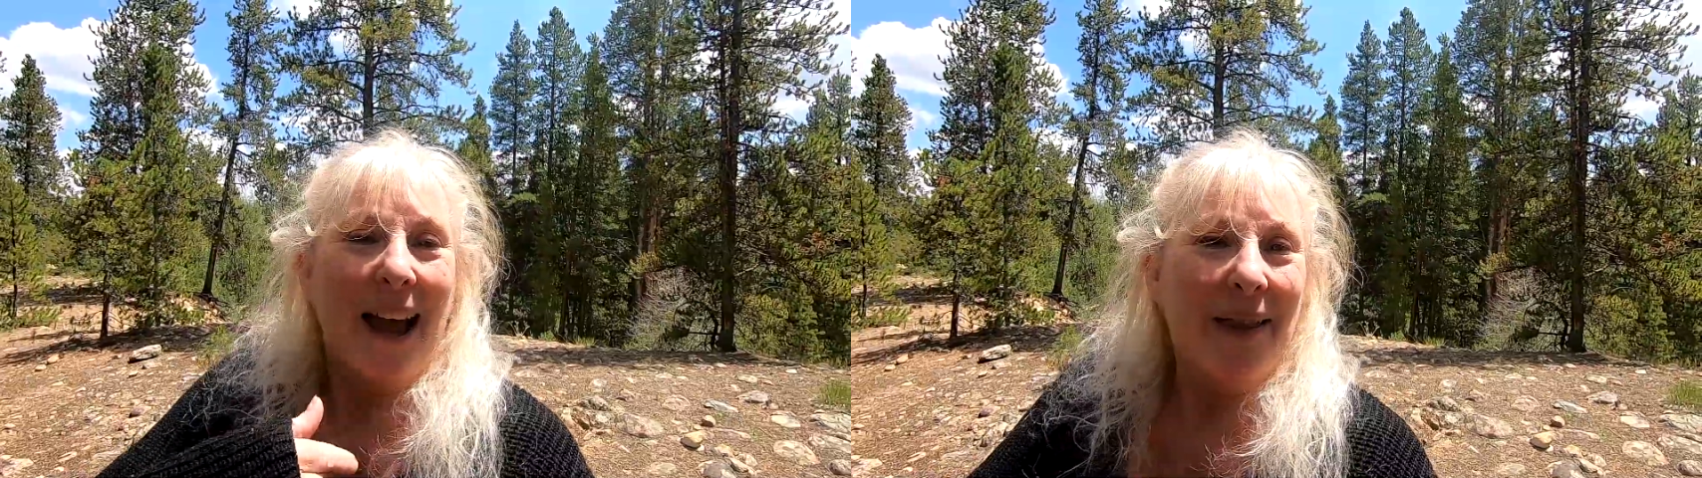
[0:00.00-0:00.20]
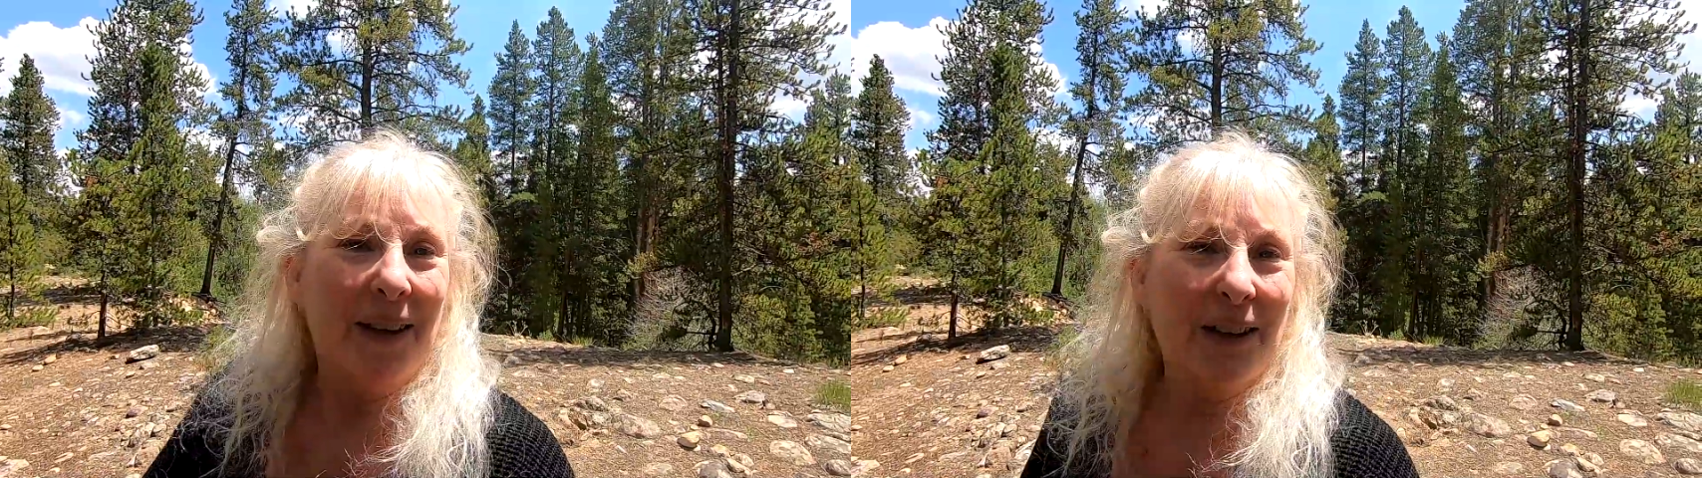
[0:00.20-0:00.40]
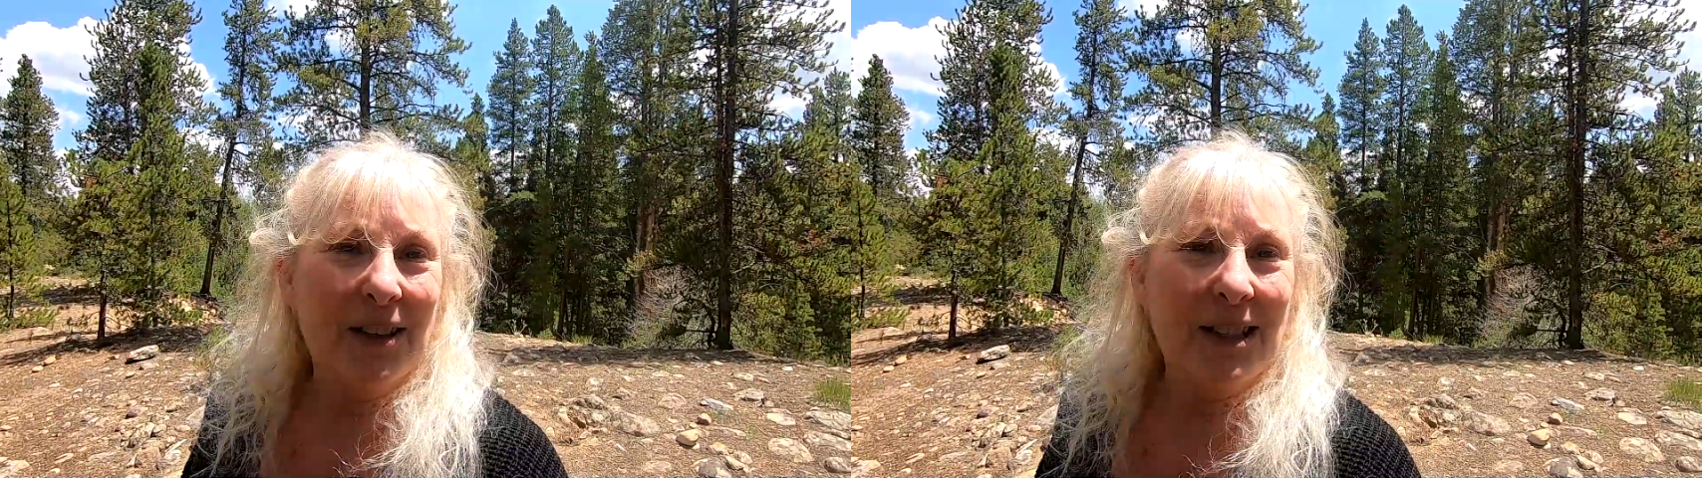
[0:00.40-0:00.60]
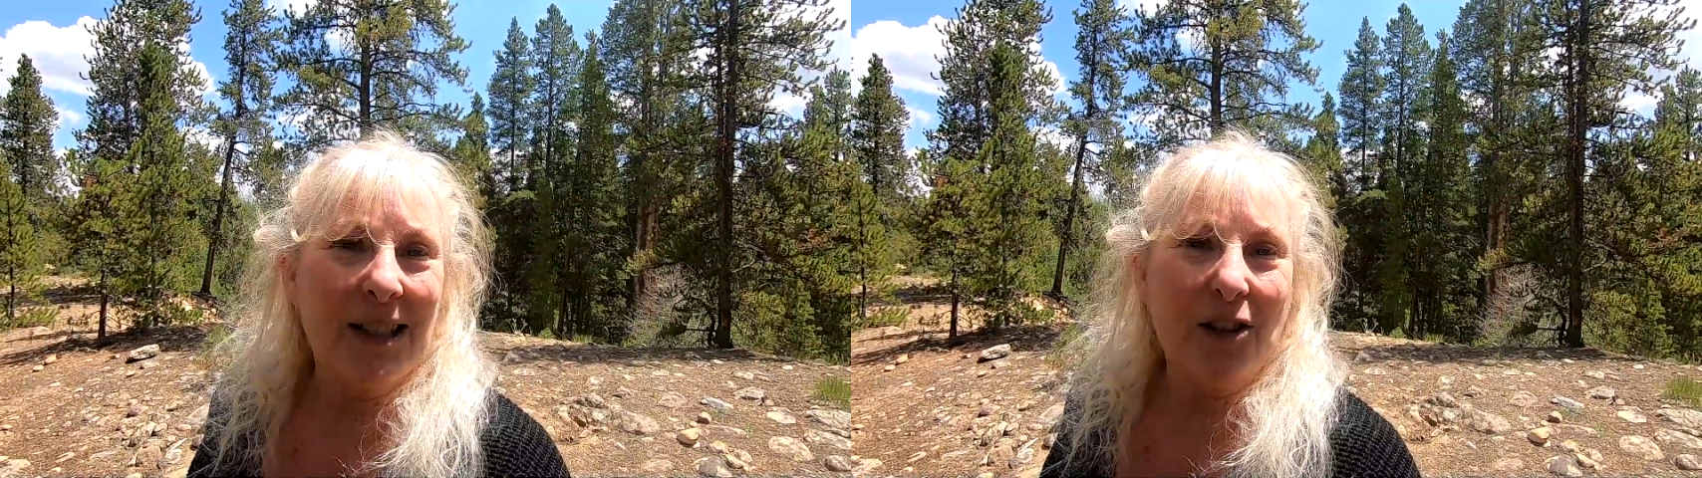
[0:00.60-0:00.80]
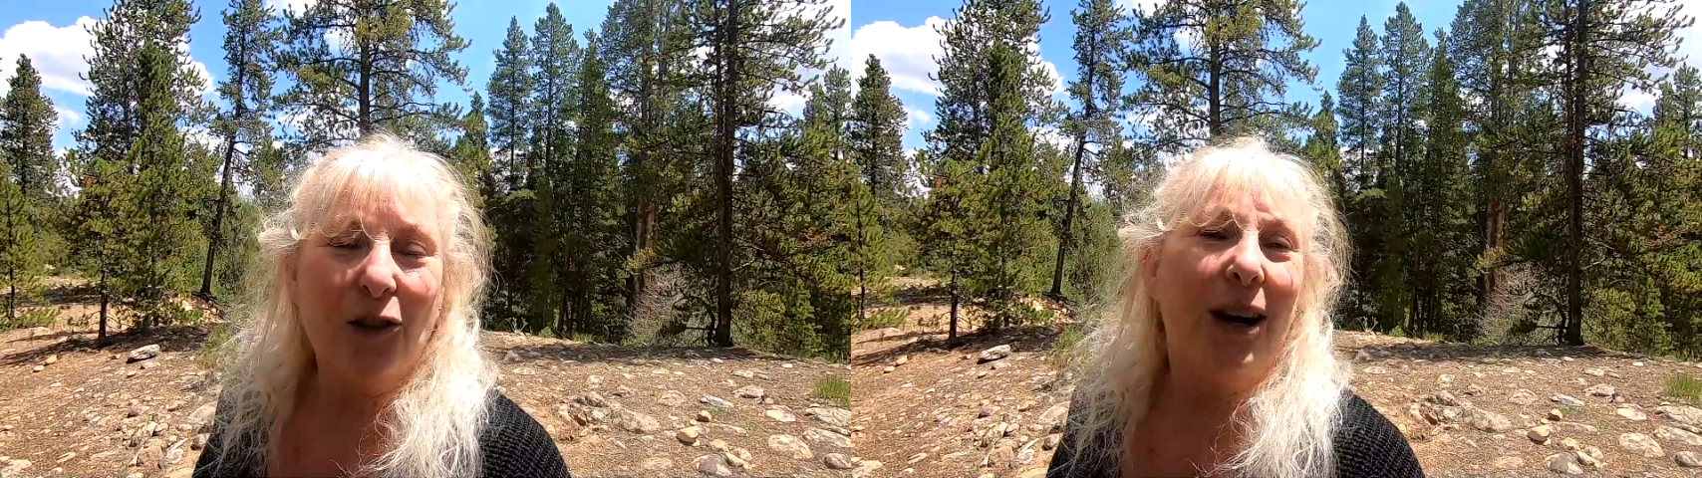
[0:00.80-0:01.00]
And there's
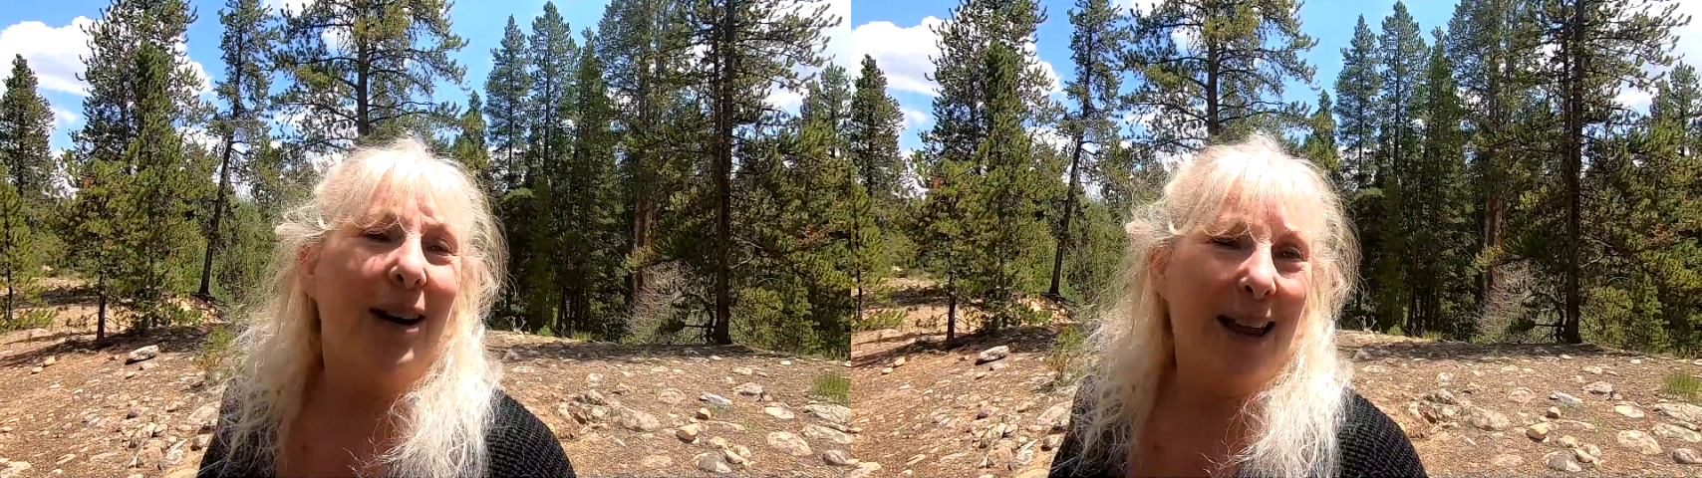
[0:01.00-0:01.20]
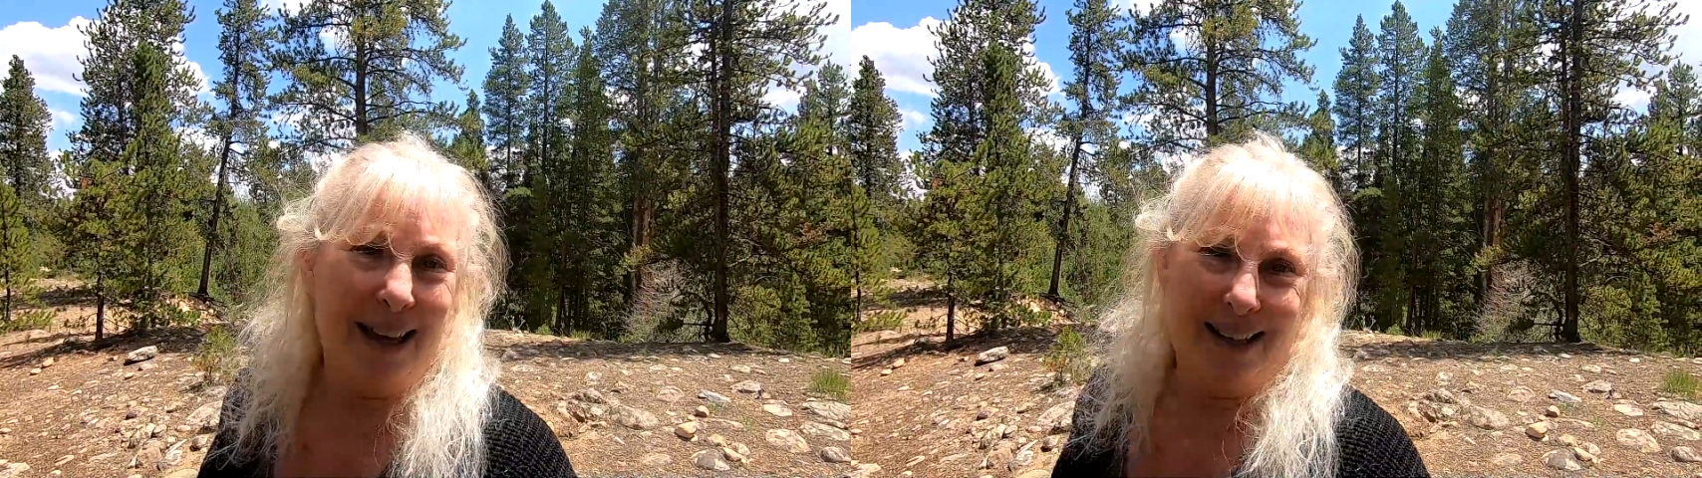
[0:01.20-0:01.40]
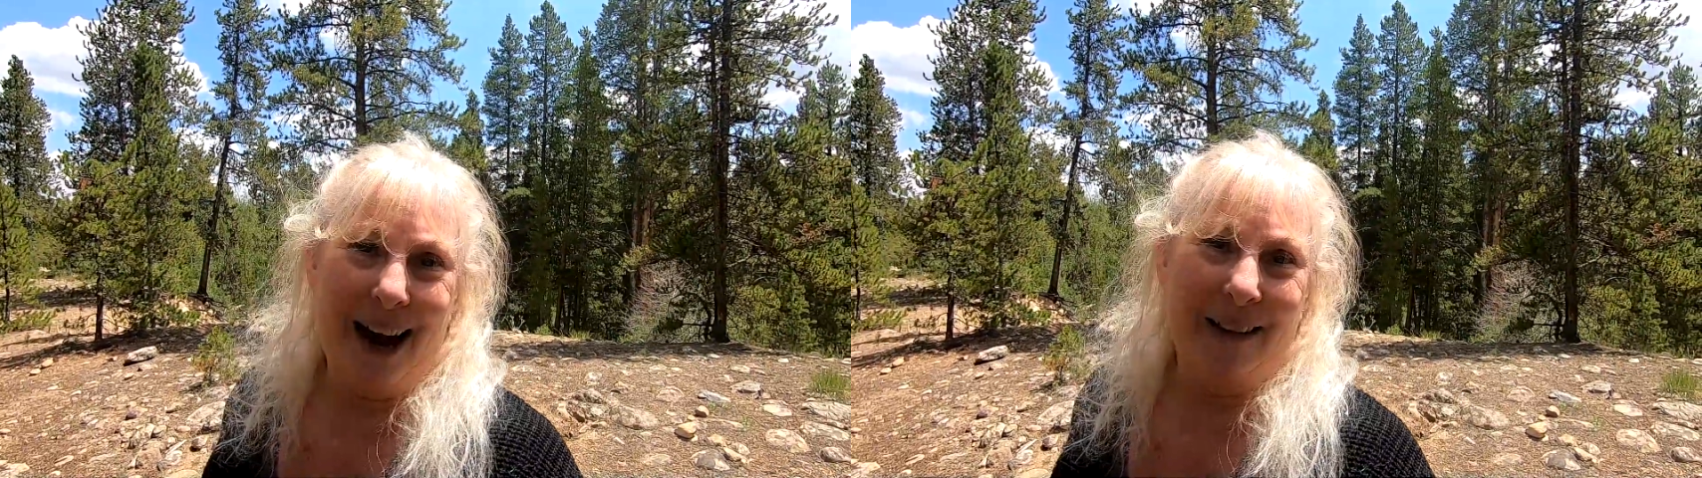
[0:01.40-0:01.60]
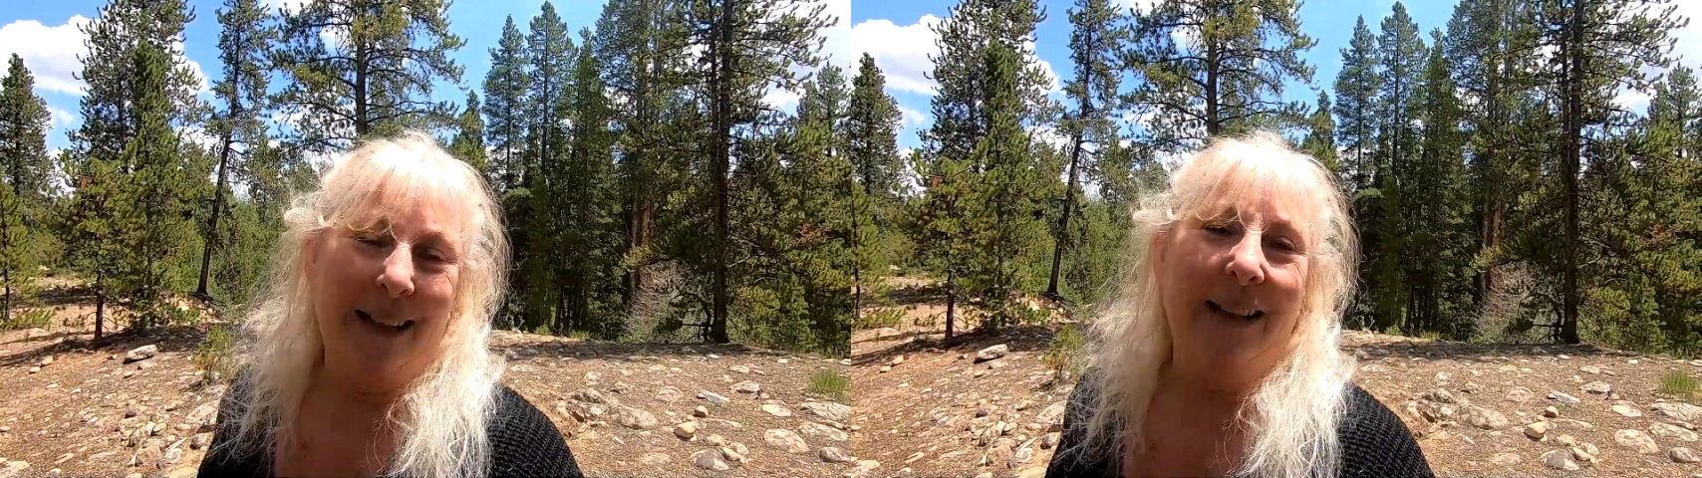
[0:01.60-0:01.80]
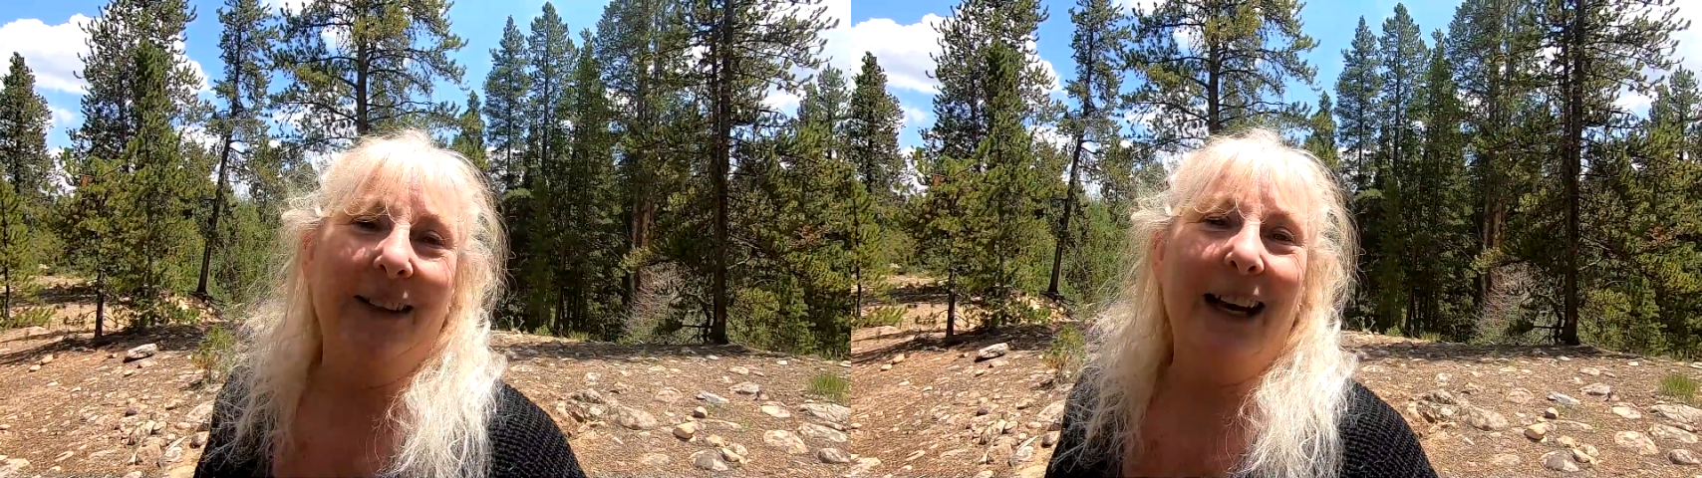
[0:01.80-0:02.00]
a trailhead down
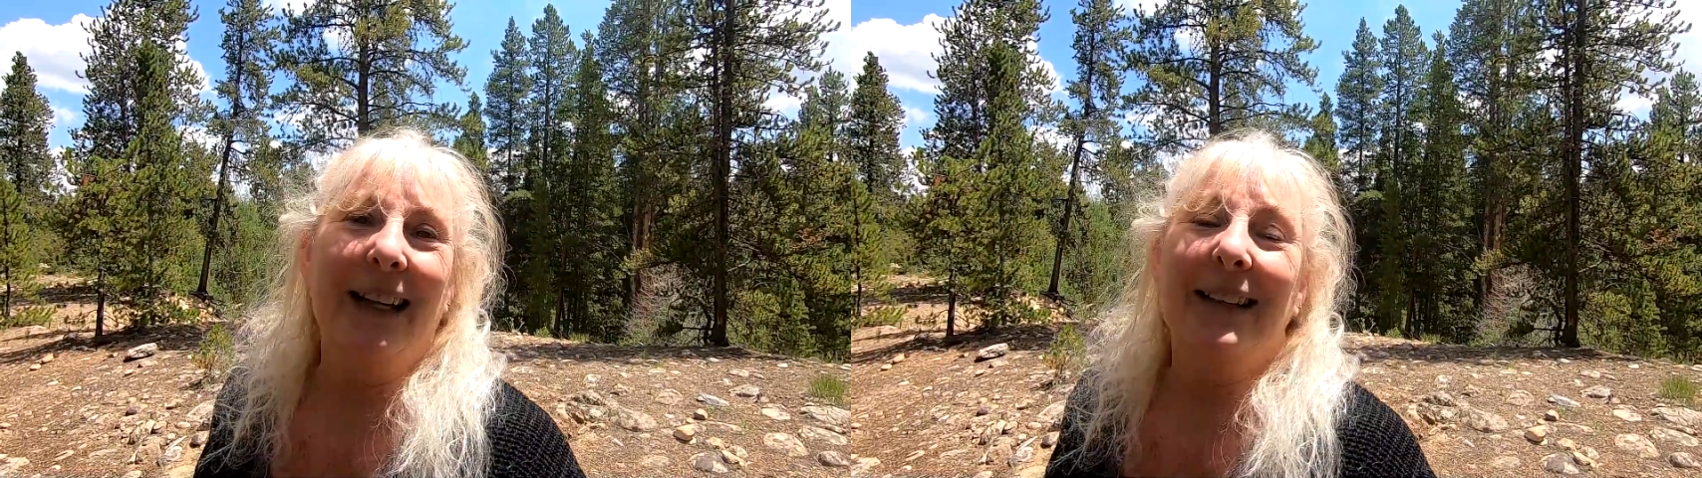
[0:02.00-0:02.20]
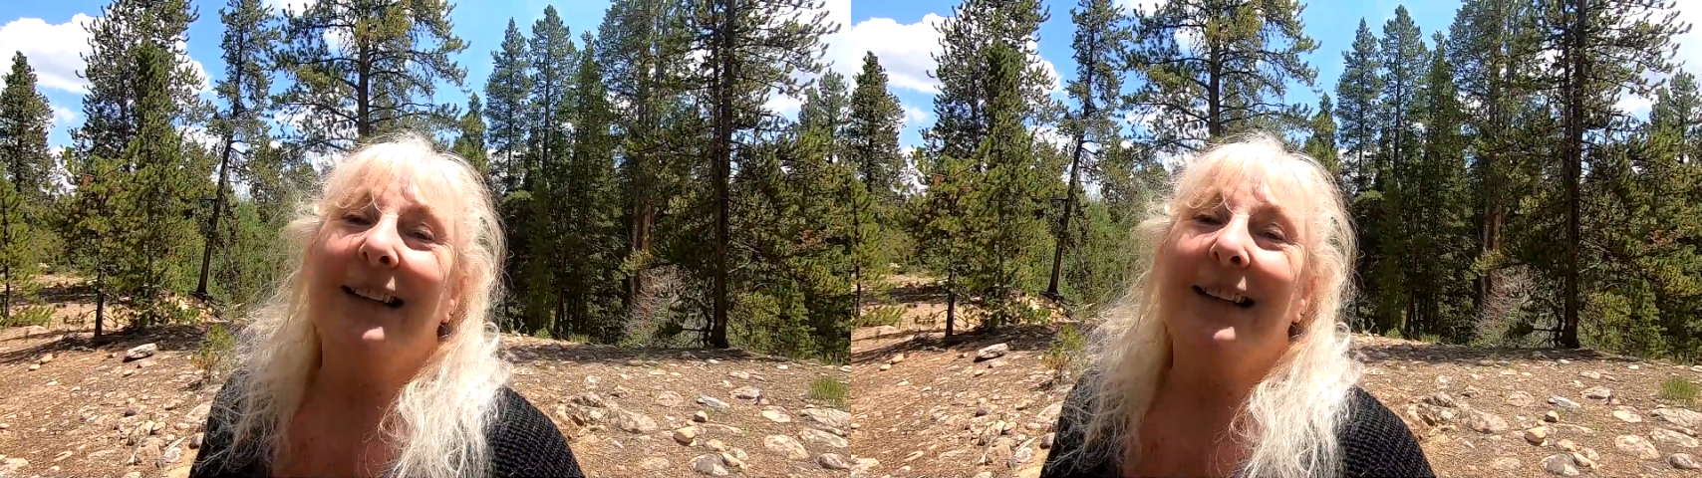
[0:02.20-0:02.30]
there that